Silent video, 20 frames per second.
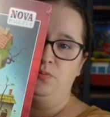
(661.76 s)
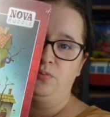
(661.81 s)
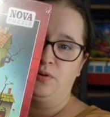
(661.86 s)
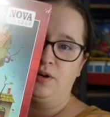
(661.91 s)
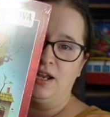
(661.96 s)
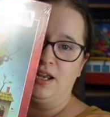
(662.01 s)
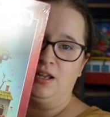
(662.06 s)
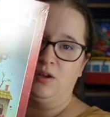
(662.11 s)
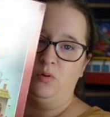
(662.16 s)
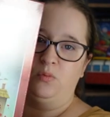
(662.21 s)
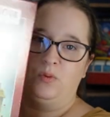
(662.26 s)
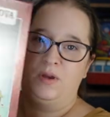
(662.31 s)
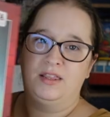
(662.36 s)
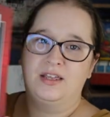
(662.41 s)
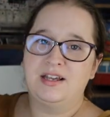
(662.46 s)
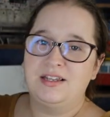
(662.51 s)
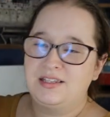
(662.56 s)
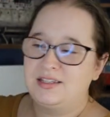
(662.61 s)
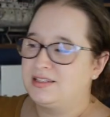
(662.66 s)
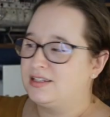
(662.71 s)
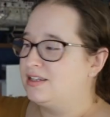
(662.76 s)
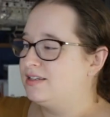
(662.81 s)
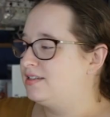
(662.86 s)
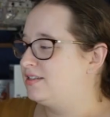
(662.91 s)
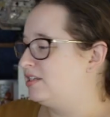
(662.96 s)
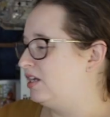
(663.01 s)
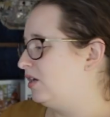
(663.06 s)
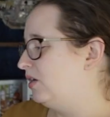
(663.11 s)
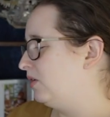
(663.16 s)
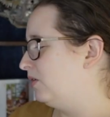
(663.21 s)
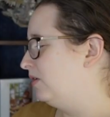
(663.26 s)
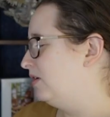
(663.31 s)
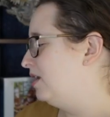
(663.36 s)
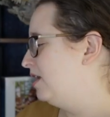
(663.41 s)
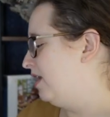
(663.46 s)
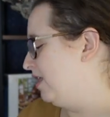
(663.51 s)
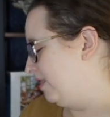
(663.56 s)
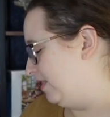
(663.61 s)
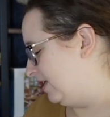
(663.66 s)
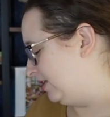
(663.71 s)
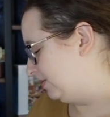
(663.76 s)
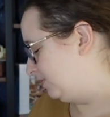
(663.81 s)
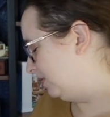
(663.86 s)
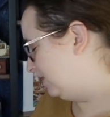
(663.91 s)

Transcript: bring with us. So this